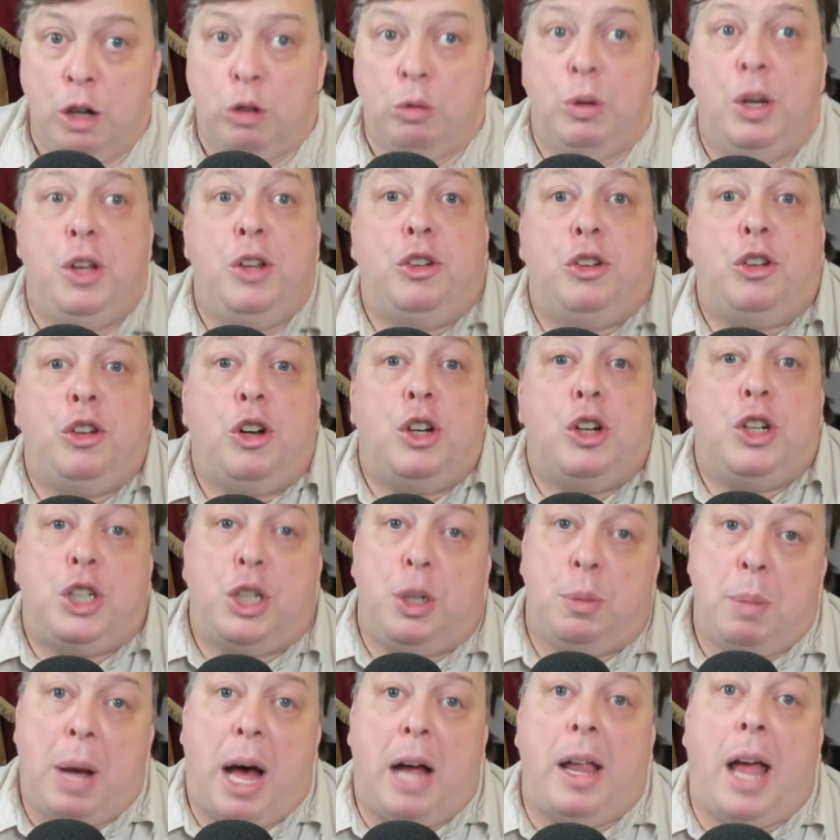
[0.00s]
Research
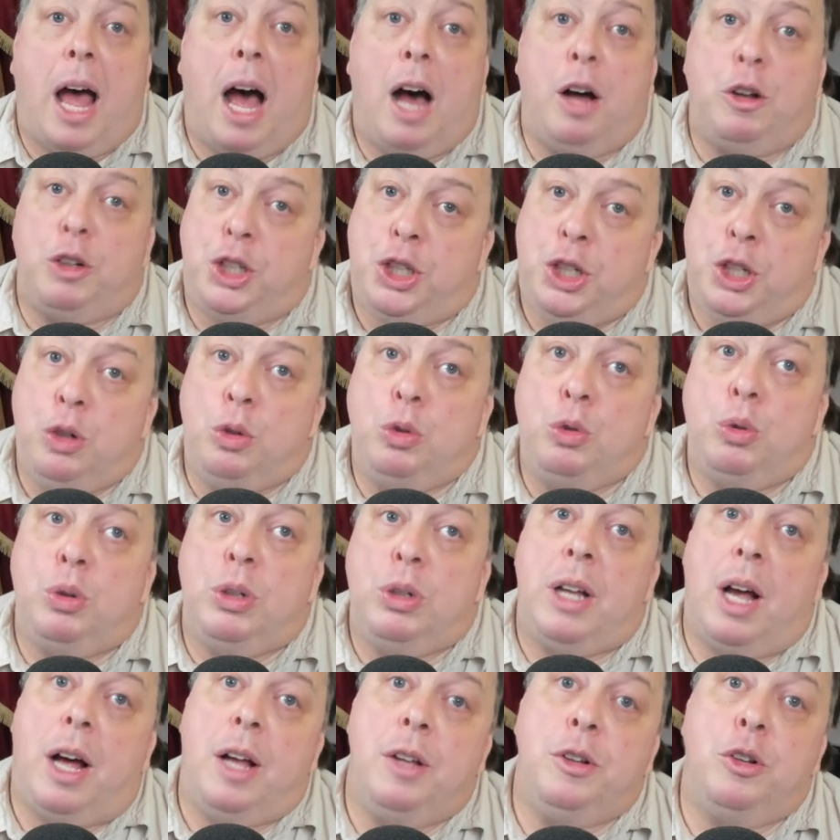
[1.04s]
about how
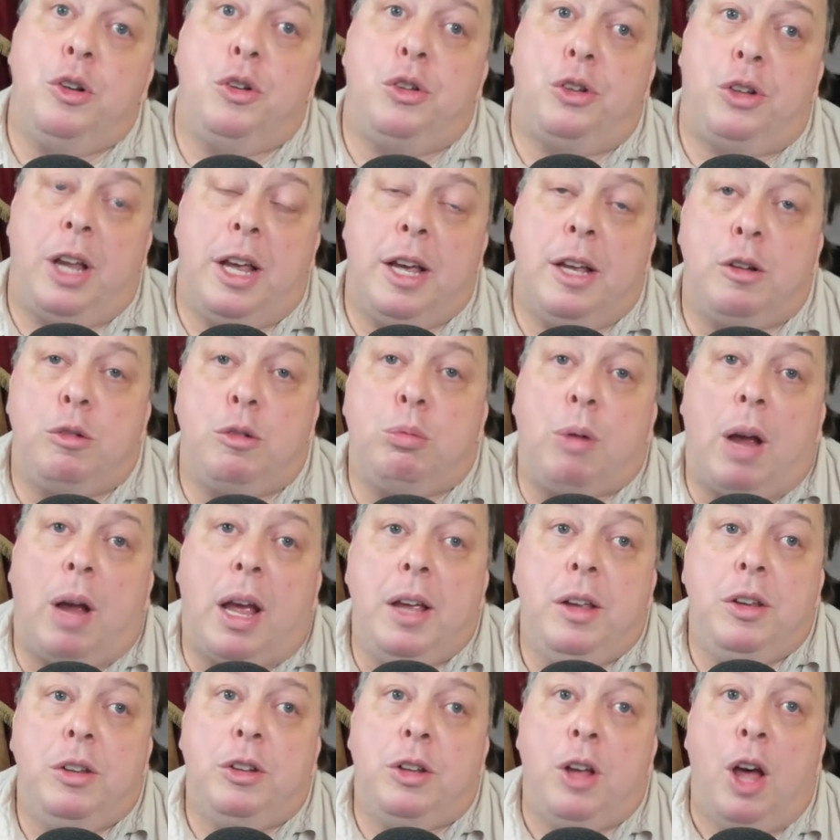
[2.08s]
children understand
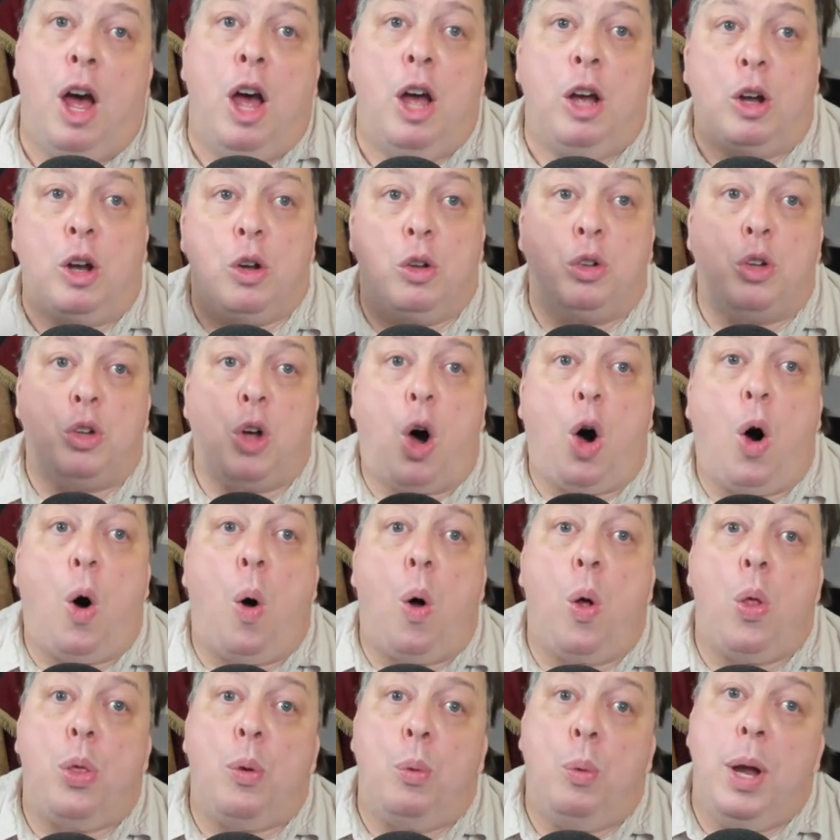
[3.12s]
race goes
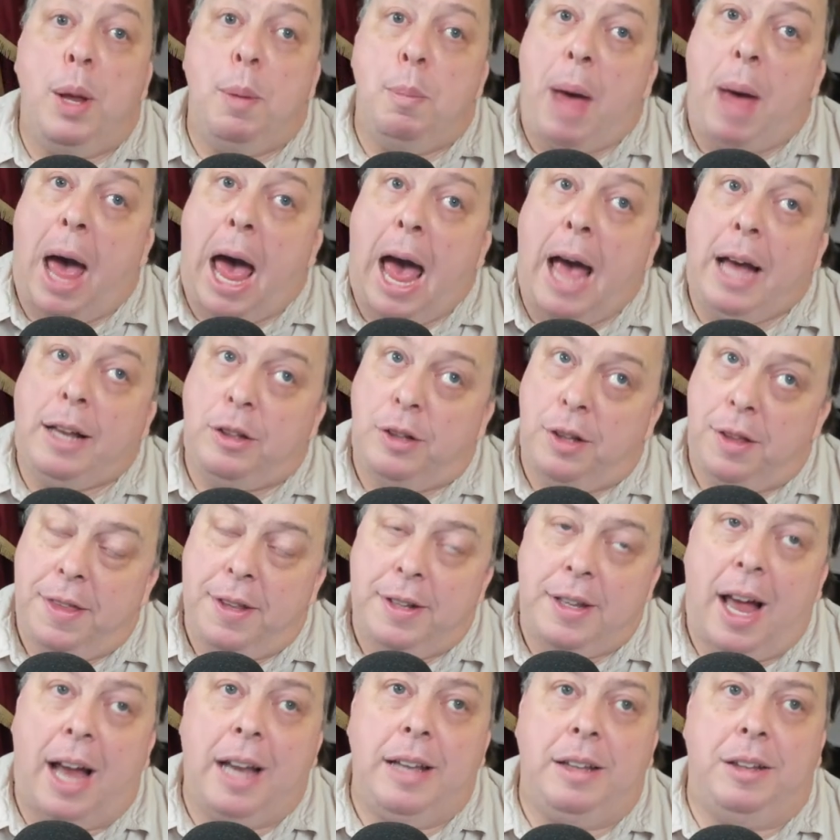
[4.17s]
all the way back to the
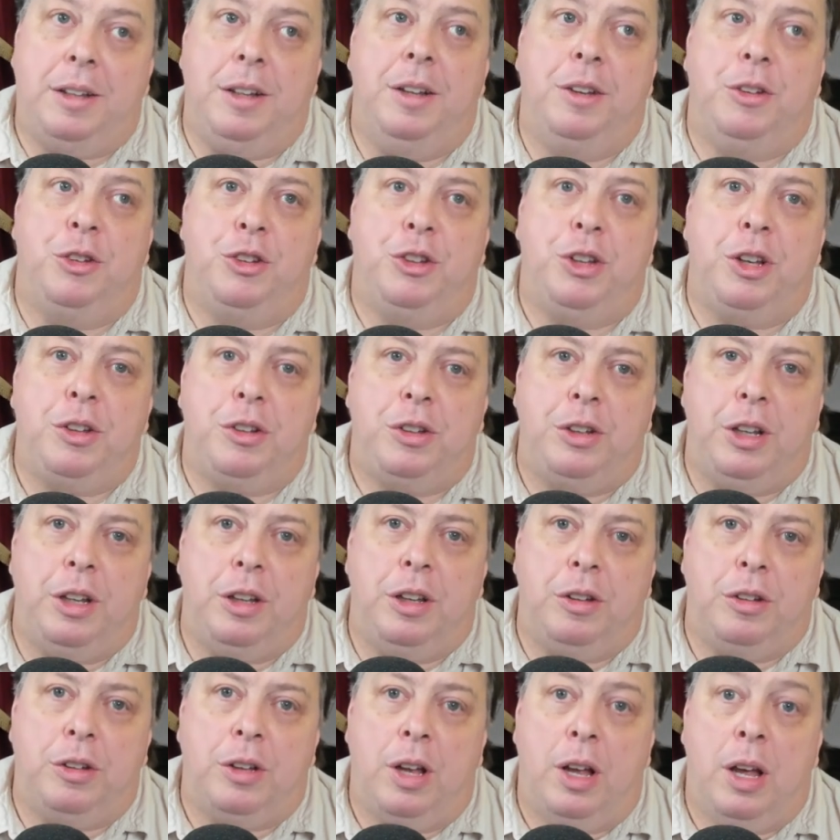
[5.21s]

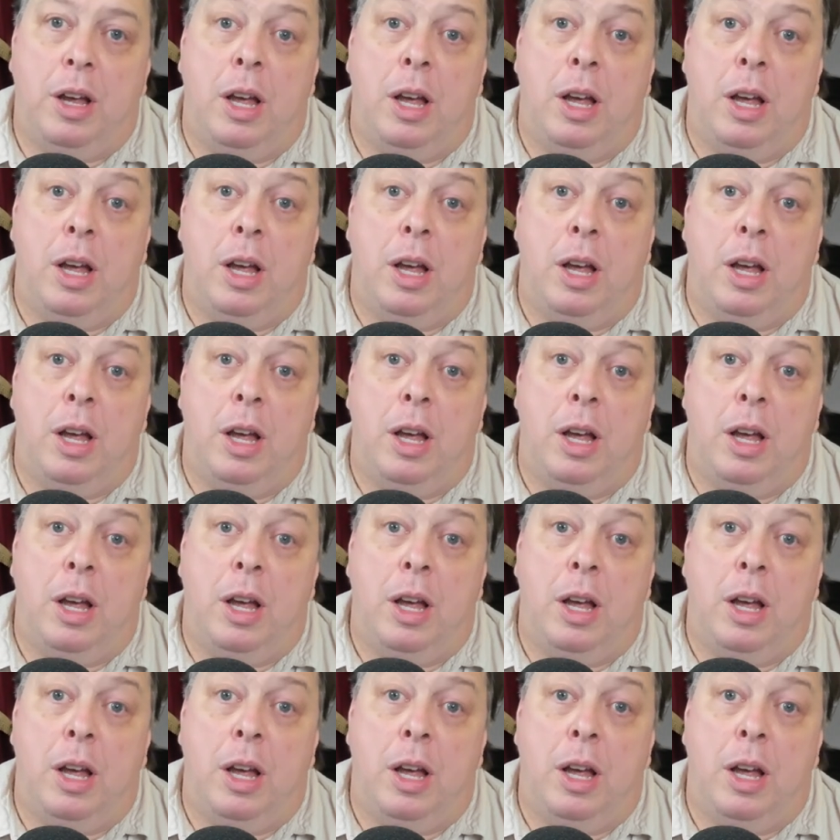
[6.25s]
1960s.